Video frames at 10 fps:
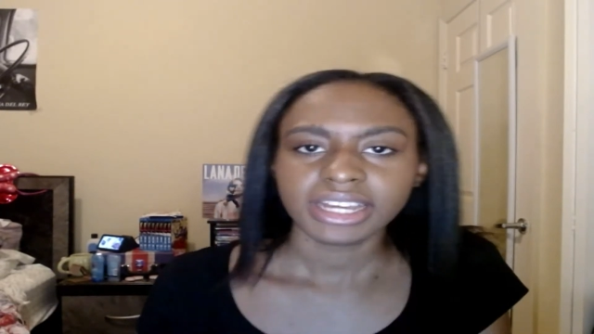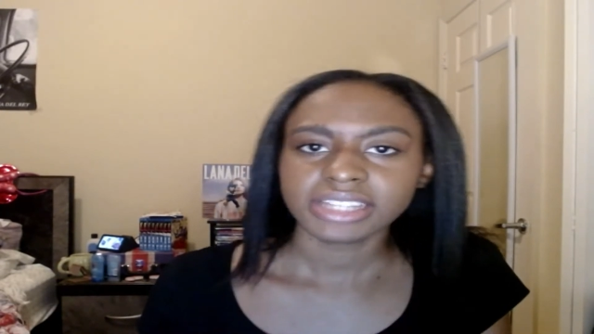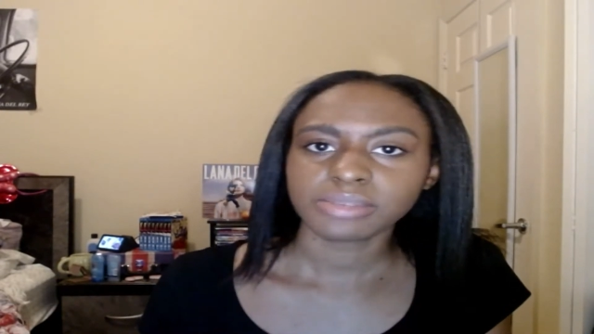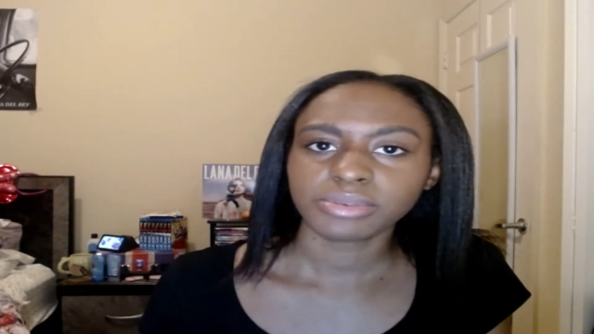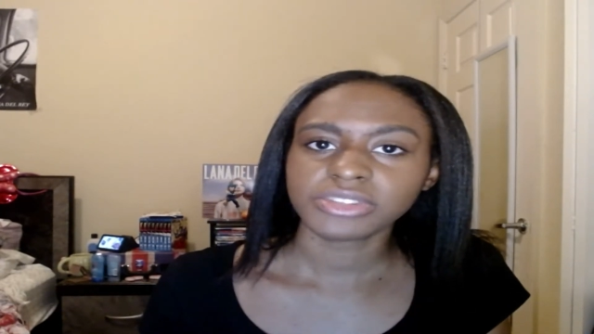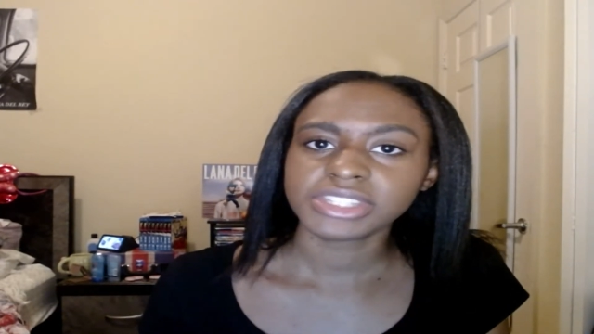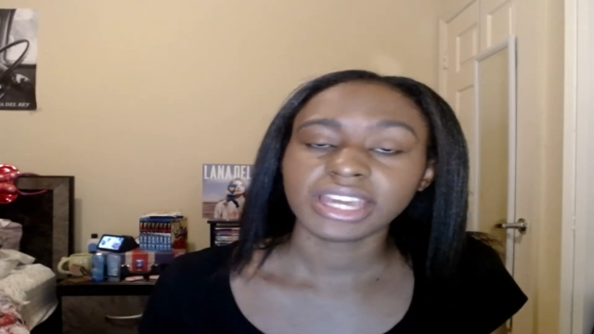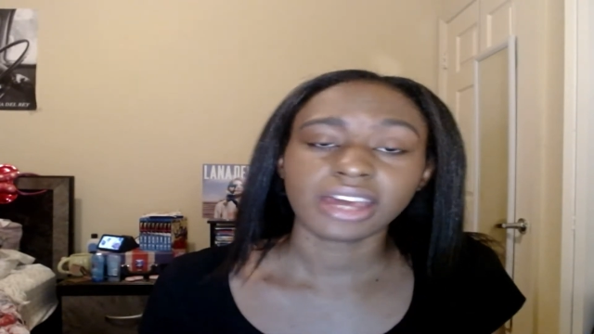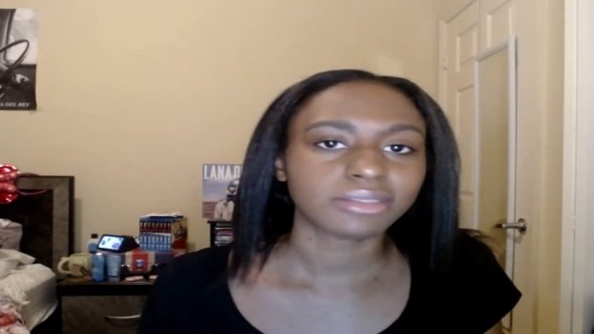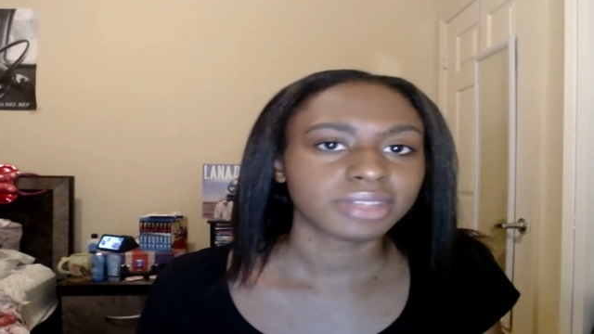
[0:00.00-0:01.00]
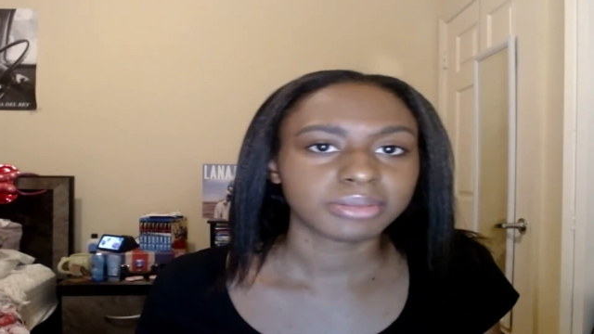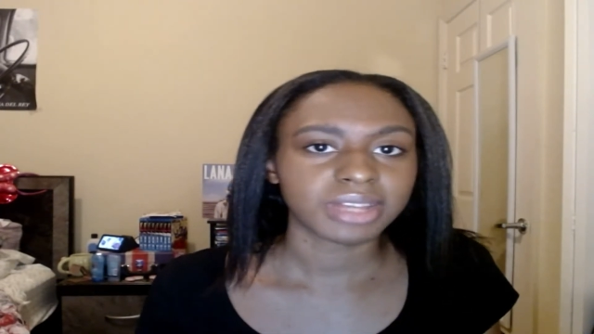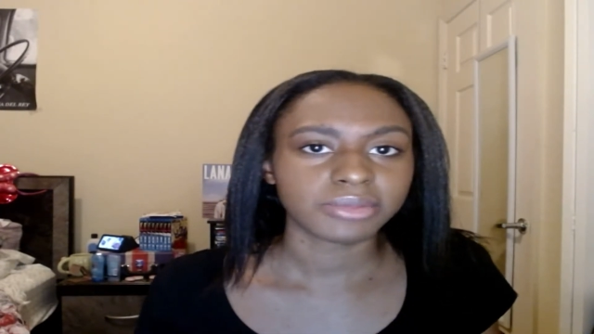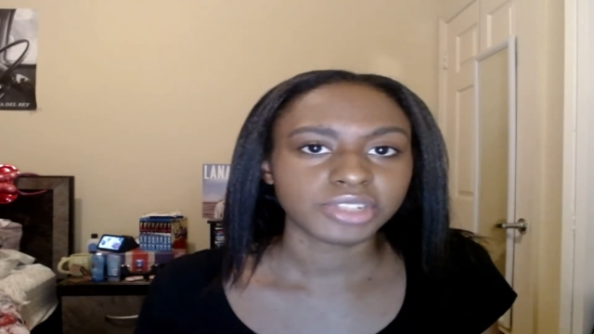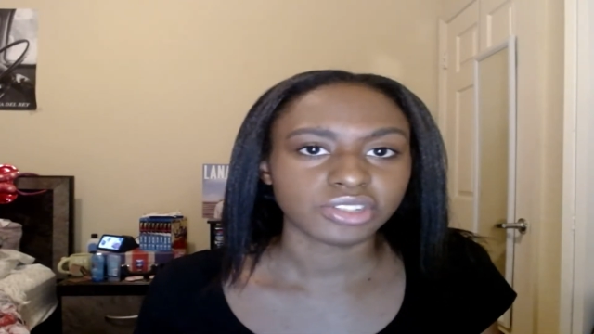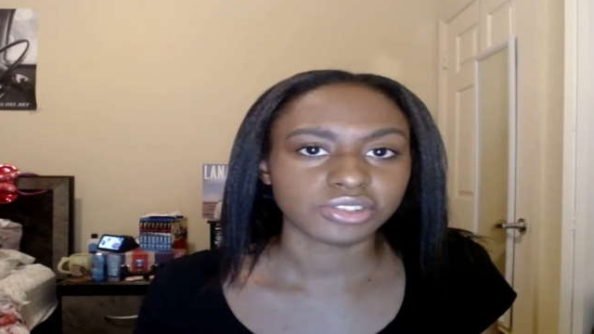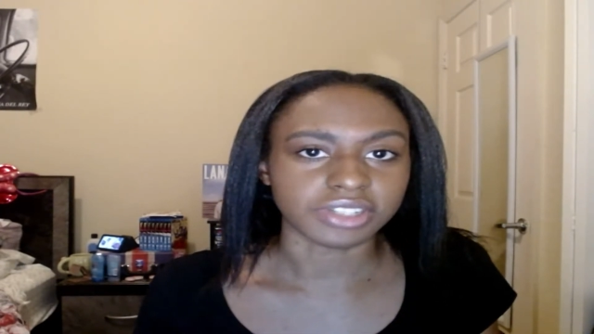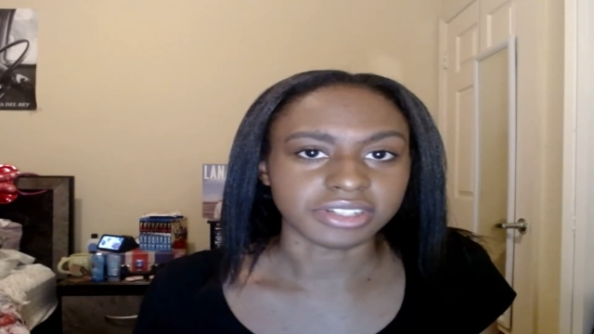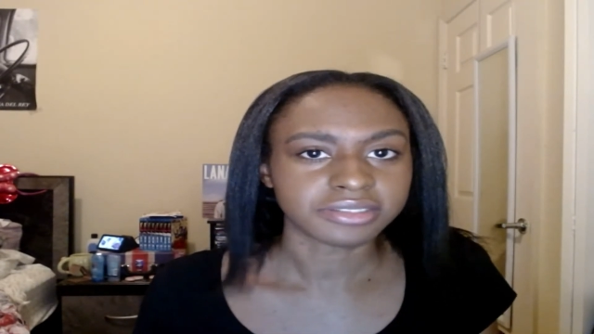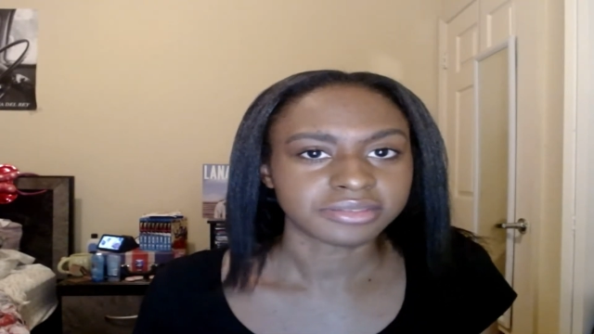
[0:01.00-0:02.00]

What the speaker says: Like I said previously, I don't really play with children.